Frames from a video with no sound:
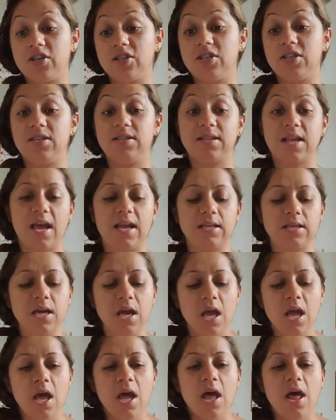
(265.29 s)
She said
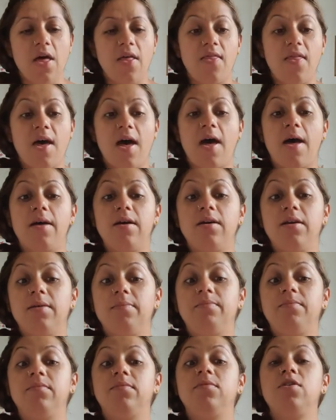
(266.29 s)
that,
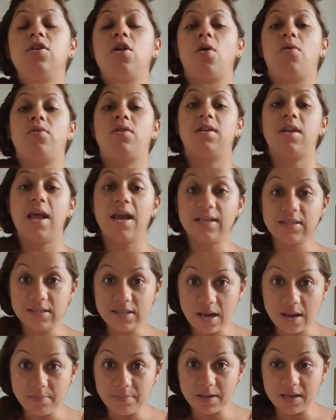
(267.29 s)
you know, the next
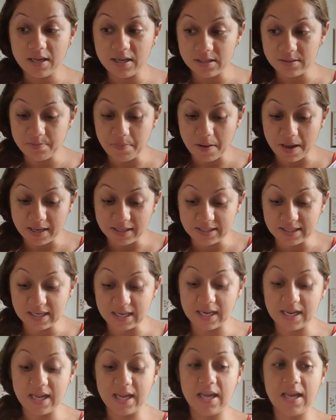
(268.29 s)
step is
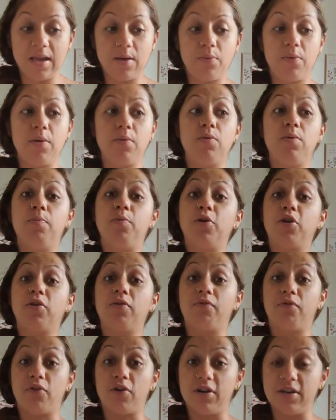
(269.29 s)
basically we will book you
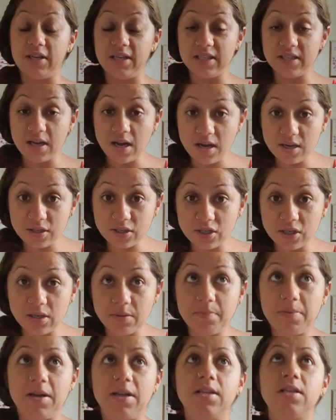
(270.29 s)
for an
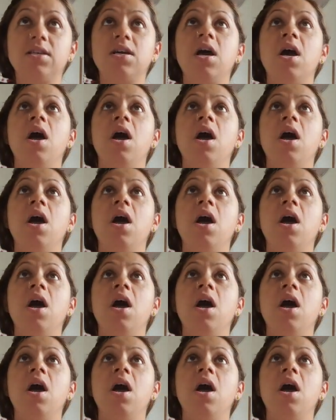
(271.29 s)
induction, but